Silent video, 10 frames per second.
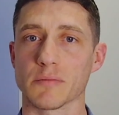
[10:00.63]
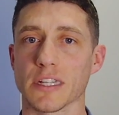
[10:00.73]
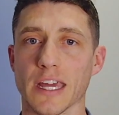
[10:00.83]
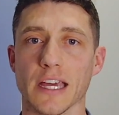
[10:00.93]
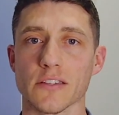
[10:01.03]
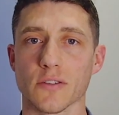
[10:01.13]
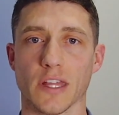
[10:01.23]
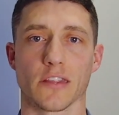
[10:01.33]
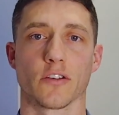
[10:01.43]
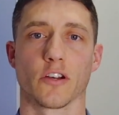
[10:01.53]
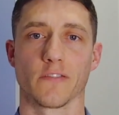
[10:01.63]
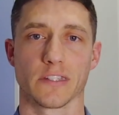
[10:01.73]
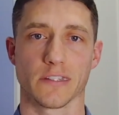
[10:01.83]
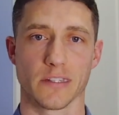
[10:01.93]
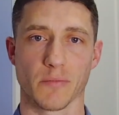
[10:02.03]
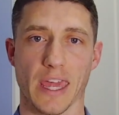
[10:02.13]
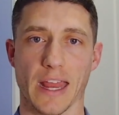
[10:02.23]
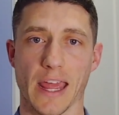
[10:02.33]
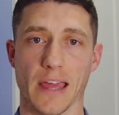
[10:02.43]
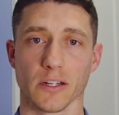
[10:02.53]
that so that their nervous system can
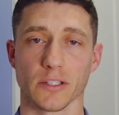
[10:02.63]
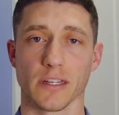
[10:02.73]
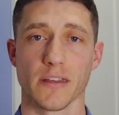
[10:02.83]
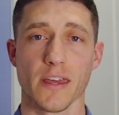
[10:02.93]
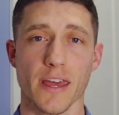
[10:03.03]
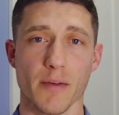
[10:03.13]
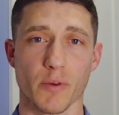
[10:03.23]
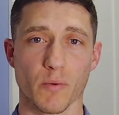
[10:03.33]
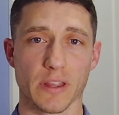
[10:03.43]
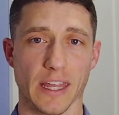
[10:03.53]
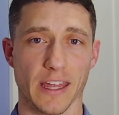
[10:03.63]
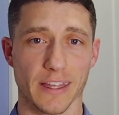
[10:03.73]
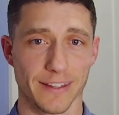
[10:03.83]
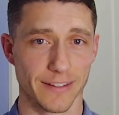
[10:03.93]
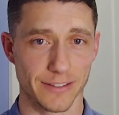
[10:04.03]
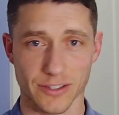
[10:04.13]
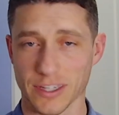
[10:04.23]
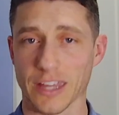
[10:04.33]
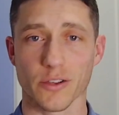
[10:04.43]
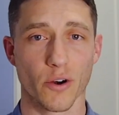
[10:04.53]
handle it. But when they just
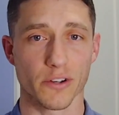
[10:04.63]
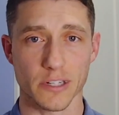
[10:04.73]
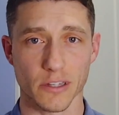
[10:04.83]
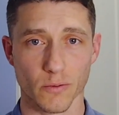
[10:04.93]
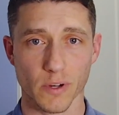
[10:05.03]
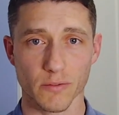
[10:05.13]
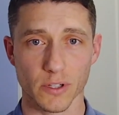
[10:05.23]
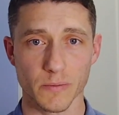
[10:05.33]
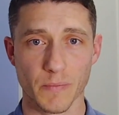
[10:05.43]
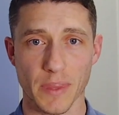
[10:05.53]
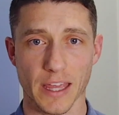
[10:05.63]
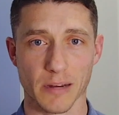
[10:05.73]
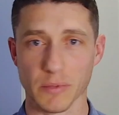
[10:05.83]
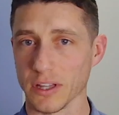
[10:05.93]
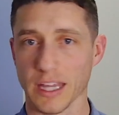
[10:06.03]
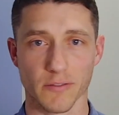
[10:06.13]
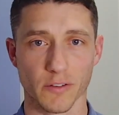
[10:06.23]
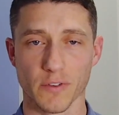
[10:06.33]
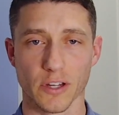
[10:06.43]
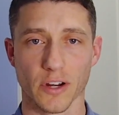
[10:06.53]
get thrown into the river and immediately have to
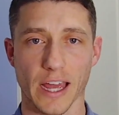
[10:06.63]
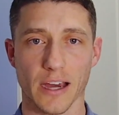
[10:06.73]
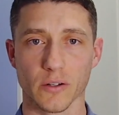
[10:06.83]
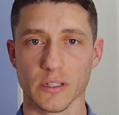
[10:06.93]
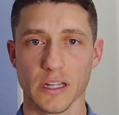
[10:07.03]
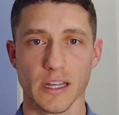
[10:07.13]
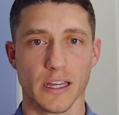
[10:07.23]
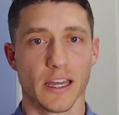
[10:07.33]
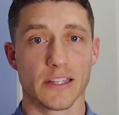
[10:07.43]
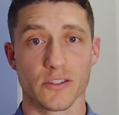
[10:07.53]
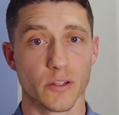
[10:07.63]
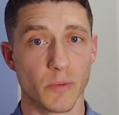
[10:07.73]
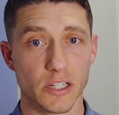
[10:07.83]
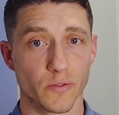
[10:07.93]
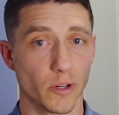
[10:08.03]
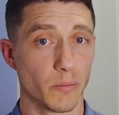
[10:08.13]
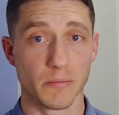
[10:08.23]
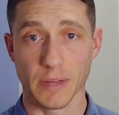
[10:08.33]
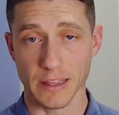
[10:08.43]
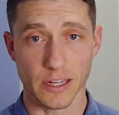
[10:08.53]
figure it out, it's too much for
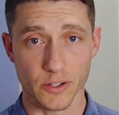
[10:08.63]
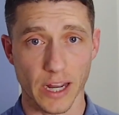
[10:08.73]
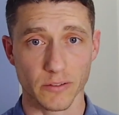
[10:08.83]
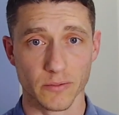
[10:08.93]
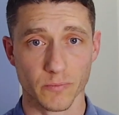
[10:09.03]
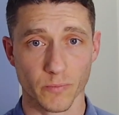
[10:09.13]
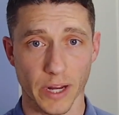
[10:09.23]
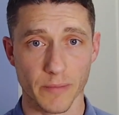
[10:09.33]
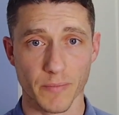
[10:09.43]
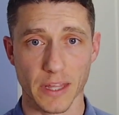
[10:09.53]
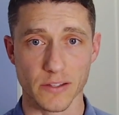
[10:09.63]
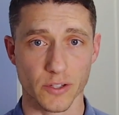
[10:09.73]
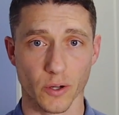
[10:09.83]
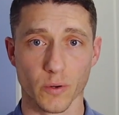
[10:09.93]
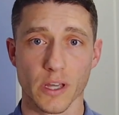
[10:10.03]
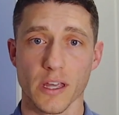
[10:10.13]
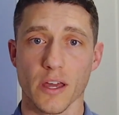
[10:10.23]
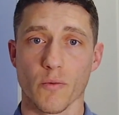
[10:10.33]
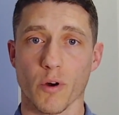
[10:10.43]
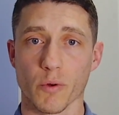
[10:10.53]
them and they drown, right? And so
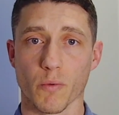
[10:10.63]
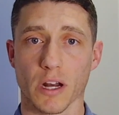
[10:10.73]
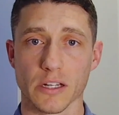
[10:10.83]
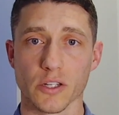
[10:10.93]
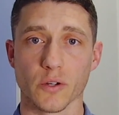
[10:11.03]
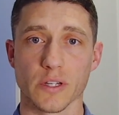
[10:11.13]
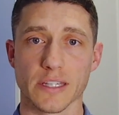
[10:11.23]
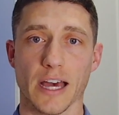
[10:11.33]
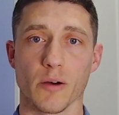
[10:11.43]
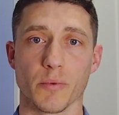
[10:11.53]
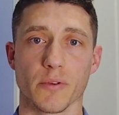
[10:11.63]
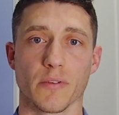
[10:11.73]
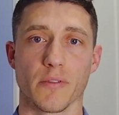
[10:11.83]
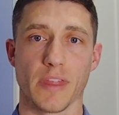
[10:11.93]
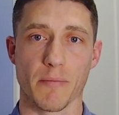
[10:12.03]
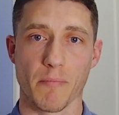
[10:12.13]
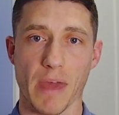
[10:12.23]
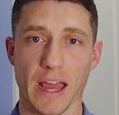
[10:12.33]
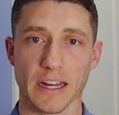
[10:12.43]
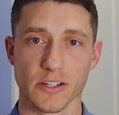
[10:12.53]
what we want to do is help them
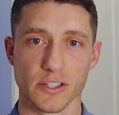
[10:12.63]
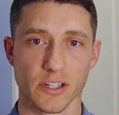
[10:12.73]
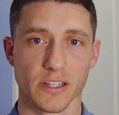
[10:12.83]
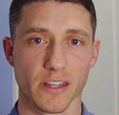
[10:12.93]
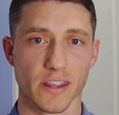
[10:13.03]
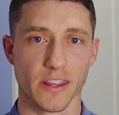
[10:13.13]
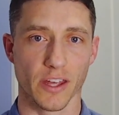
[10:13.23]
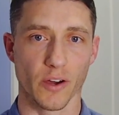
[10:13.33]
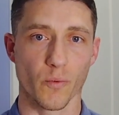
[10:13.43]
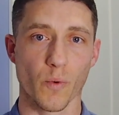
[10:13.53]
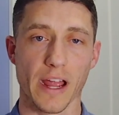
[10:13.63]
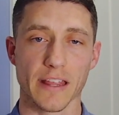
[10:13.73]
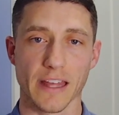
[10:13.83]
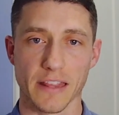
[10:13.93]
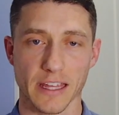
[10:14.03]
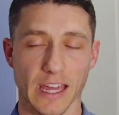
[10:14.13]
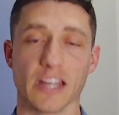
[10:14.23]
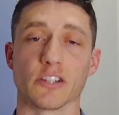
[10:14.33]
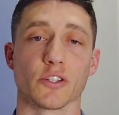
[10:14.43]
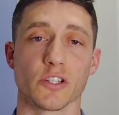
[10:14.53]
manage the way that they get
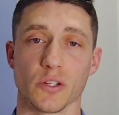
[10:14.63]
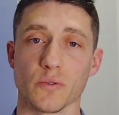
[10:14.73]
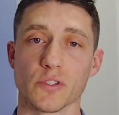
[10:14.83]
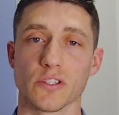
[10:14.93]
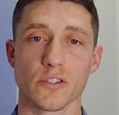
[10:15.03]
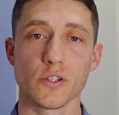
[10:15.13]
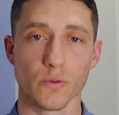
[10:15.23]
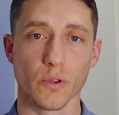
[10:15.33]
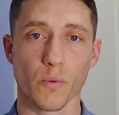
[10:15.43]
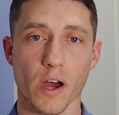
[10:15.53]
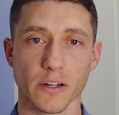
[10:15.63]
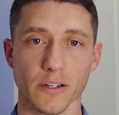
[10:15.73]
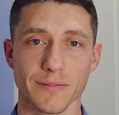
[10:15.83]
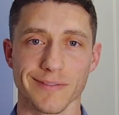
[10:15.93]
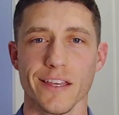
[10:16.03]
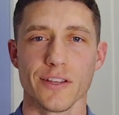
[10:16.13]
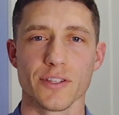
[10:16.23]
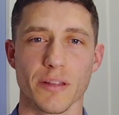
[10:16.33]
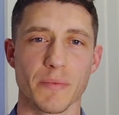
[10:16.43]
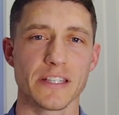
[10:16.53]
introduced to the water.
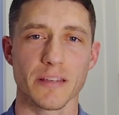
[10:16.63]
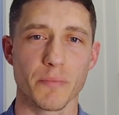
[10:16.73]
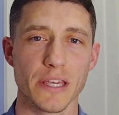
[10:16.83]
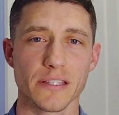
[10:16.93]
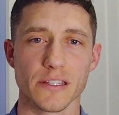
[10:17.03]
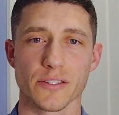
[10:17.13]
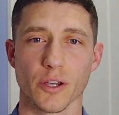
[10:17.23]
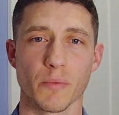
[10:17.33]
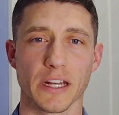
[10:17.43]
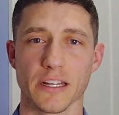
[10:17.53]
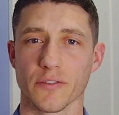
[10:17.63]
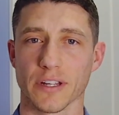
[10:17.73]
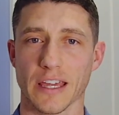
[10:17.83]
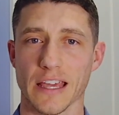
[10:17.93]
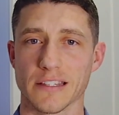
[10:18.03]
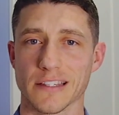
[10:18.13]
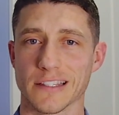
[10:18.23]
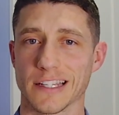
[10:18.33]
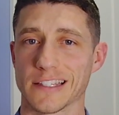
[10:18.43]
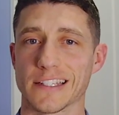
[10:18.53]
So the missing piece in so many different cases
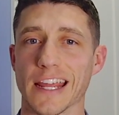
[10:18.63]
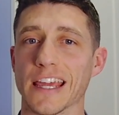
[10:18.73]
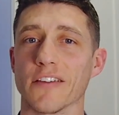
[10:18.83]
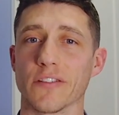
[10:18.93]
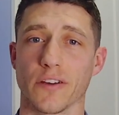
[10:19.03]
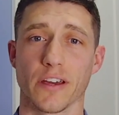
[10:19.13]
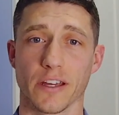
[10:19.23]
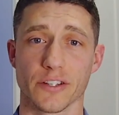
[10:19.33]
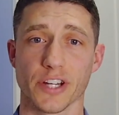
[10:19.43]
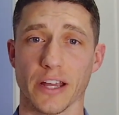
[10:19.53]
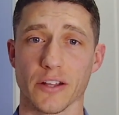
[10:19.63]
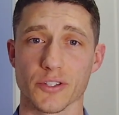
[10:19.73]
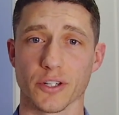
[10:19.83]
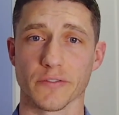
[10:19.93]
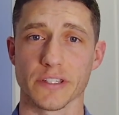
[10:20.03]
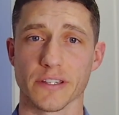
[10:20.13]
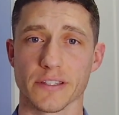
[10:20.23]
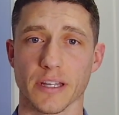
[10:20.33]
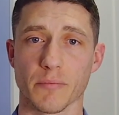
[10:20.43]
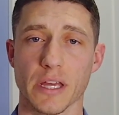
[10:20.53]
is the state of a child's nervous
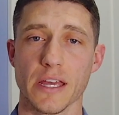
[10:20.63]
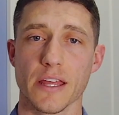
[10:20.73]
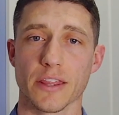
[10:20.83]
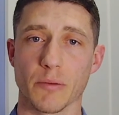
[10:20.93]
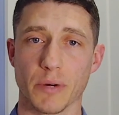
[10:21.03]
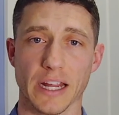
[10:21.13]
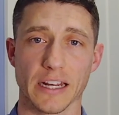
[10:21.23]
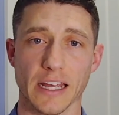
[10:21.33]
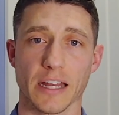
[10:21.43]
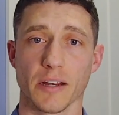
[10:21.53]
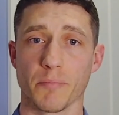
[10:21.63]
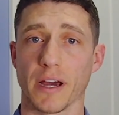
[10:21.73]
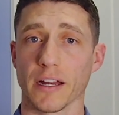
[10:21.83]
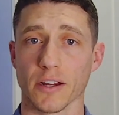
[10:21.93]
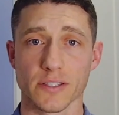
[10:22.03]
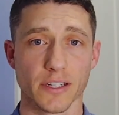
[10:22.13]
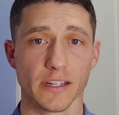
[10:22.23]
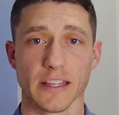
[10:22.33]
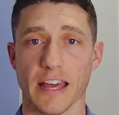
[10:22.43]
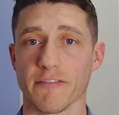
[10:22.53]
system. Their brain and body are stuck
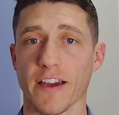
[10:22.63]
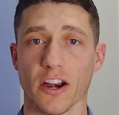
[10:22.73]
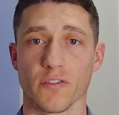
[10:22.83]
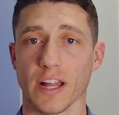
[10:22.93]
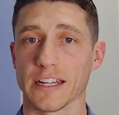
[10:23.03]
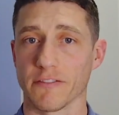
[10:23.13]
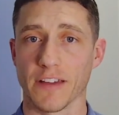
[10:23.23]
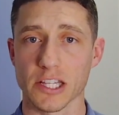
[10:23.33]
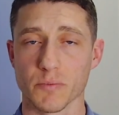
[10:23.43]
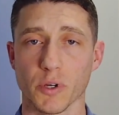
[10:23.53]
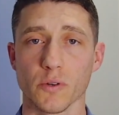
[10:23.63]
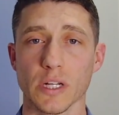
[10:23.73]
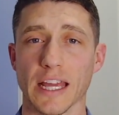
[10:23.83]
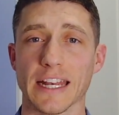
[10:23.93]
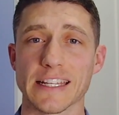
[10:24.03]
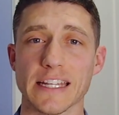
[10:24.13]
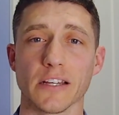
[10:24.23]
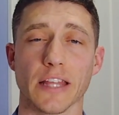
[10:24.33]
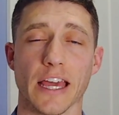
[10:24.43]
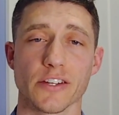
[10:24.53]
in that fight or flight defense mode, and
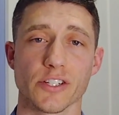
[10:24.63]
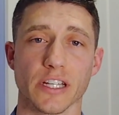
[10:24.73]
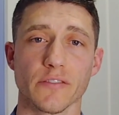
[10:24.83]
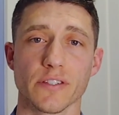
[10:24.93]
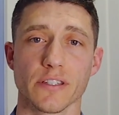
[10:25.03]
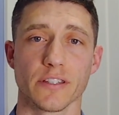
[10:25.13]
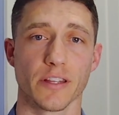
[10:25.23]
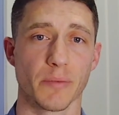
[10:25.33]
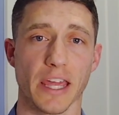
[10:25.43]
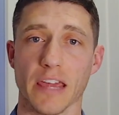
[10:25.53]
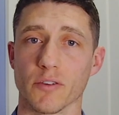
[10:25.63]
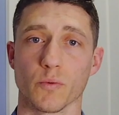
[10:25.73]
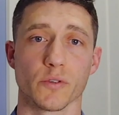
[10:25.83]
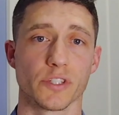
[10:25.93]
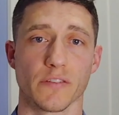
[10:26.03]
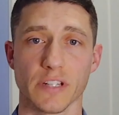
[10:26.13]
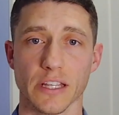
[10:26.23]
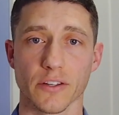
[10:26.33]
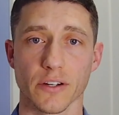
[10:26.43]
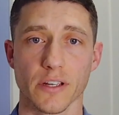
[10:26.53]
until that shifts, the behavior won't shift either.